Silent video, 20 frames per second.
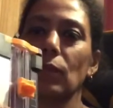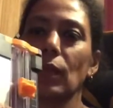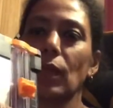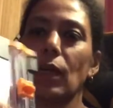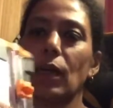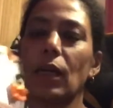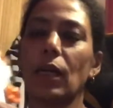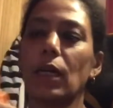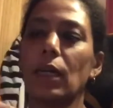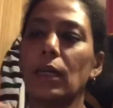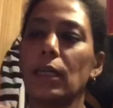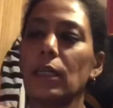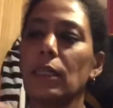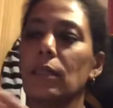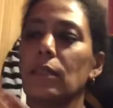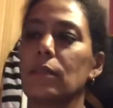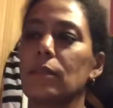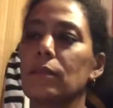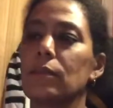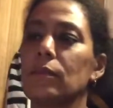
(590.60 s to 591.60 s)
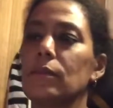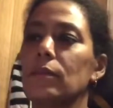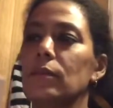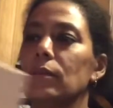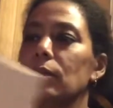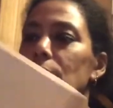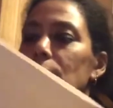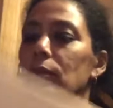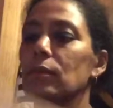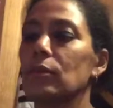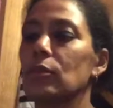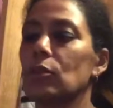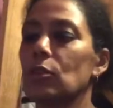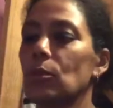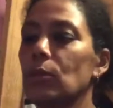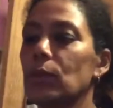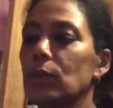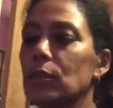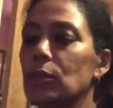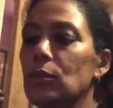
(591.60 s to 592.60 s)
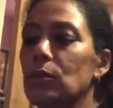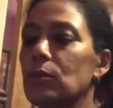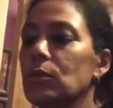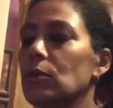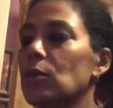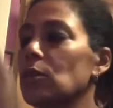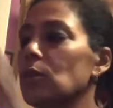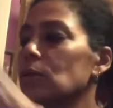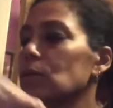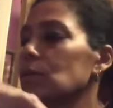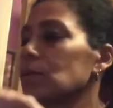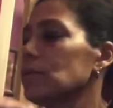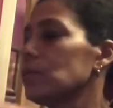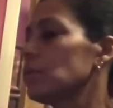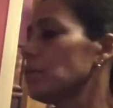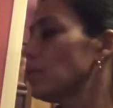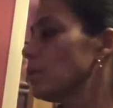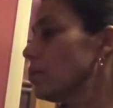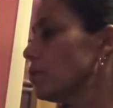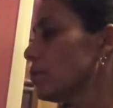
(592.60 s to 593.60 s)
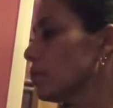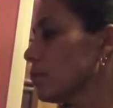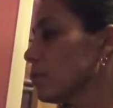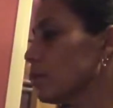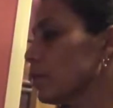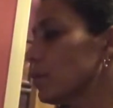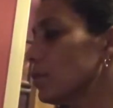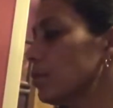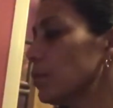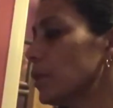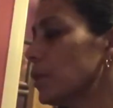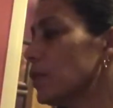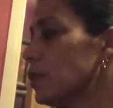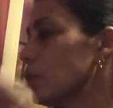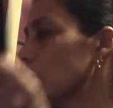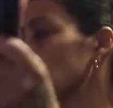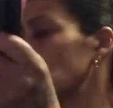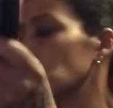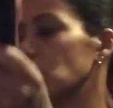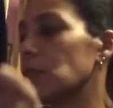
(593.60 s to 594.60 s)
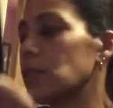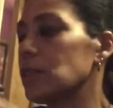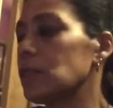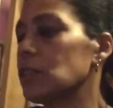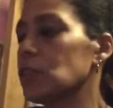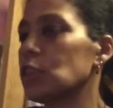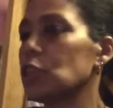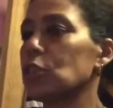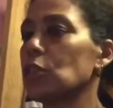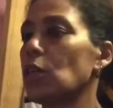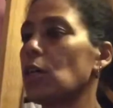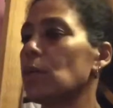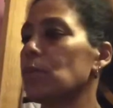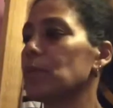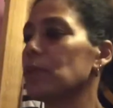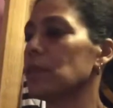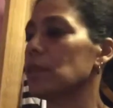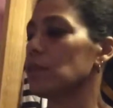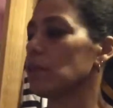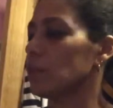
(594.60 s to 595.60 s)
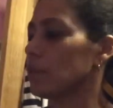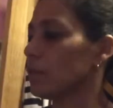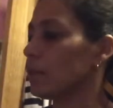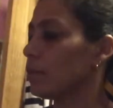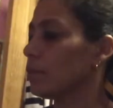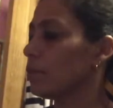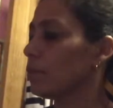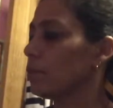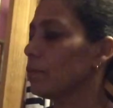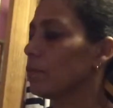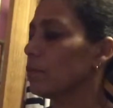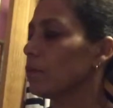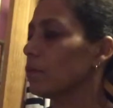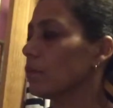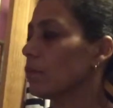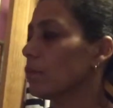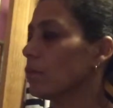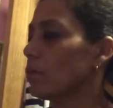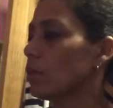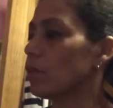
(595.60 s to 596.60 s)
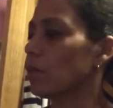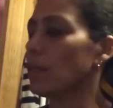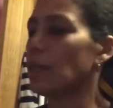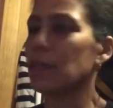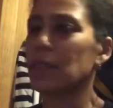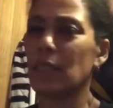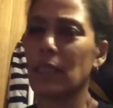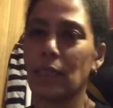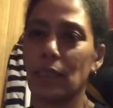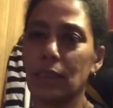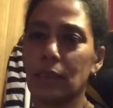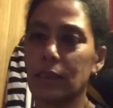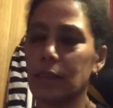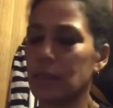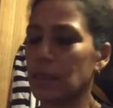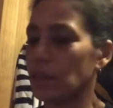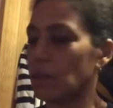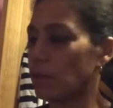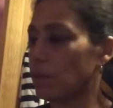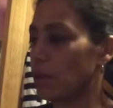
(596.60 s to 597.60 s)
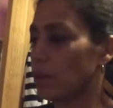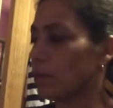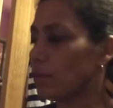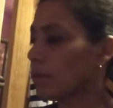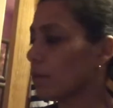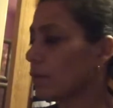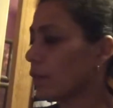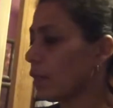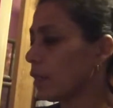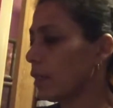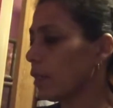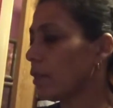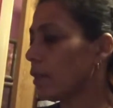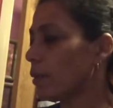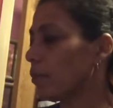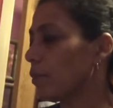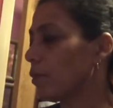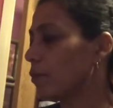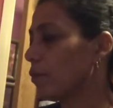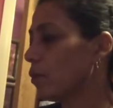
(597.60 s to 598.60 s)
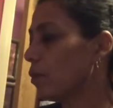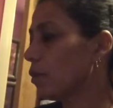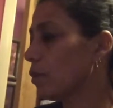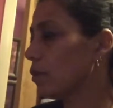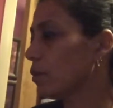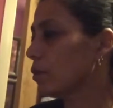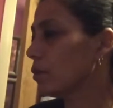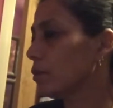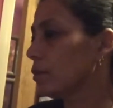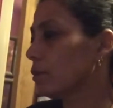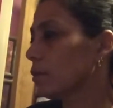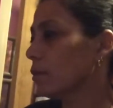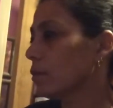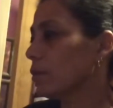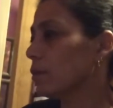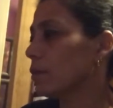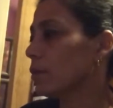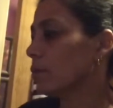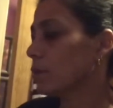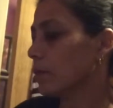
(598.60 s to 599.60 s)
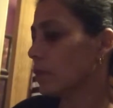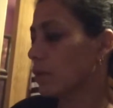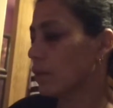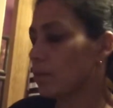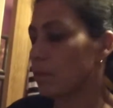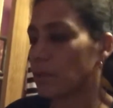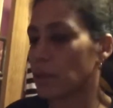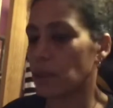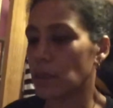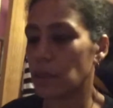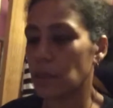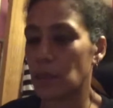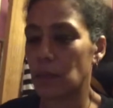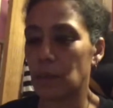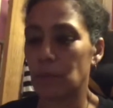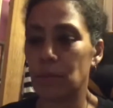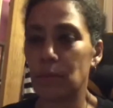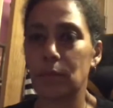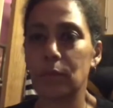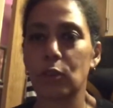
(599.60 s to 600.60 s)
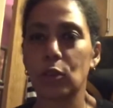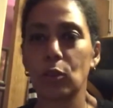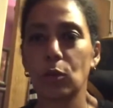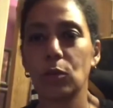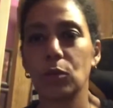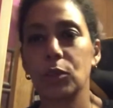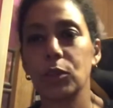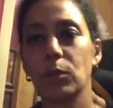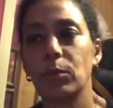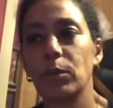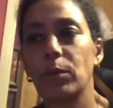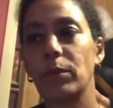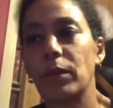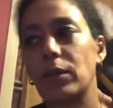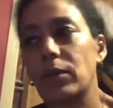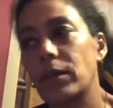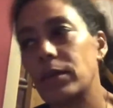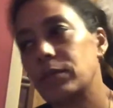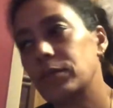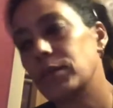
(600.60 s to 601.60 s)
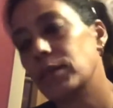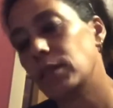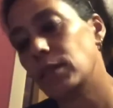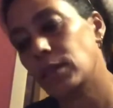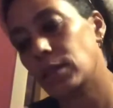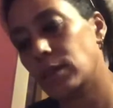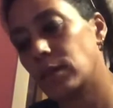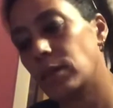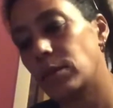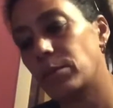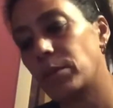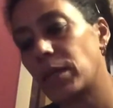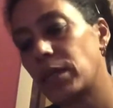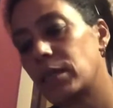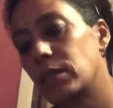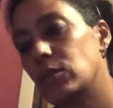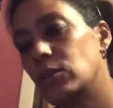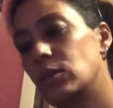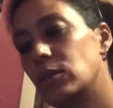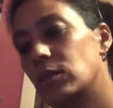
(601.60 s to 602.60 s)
eye, so I don't know. But it's alright, it's sharp, and it's, I would like the guillotine one. I had that before, but I sold some of my crafting and got back into it, because